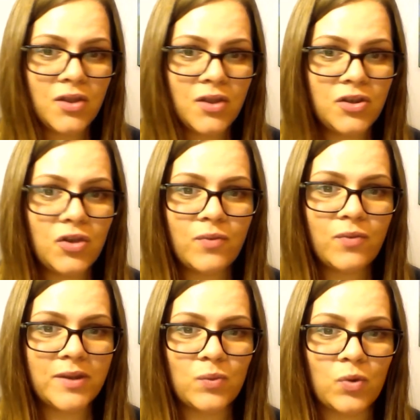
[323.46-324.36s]

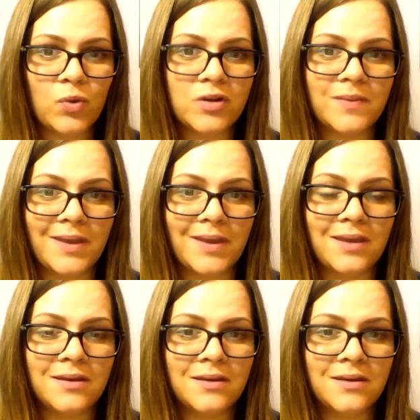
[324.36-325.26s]
Nobody warned
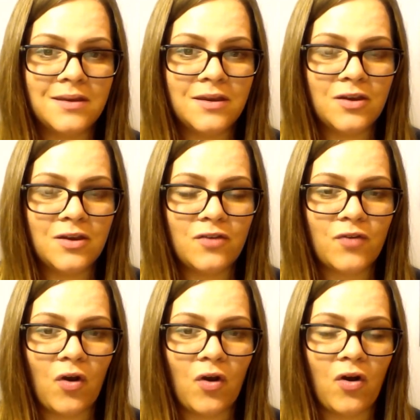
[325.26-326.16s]
me
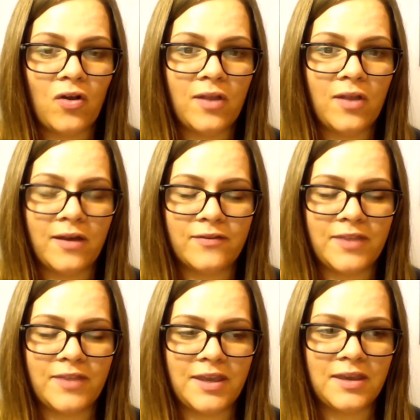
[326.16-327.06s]
for all of
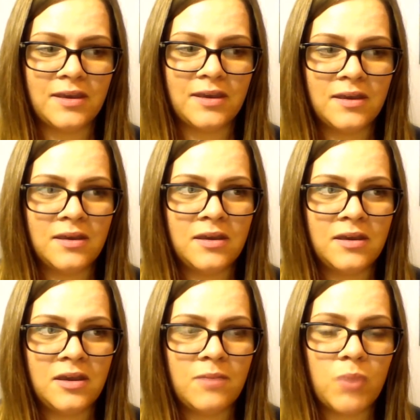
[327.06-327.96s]
the
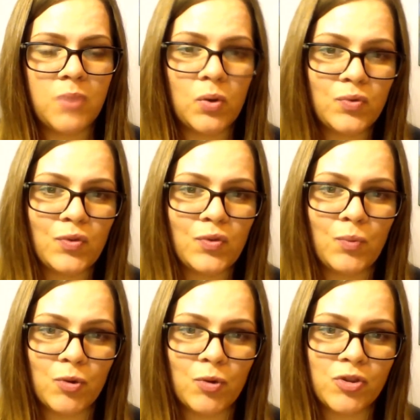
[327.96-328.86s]

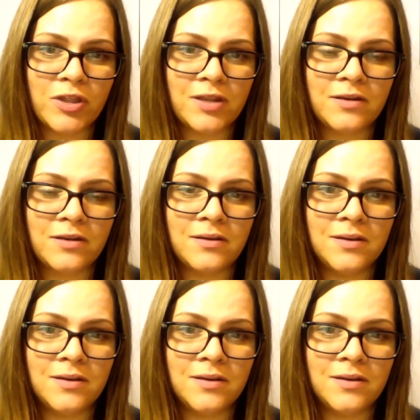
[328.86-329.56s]
post-abortion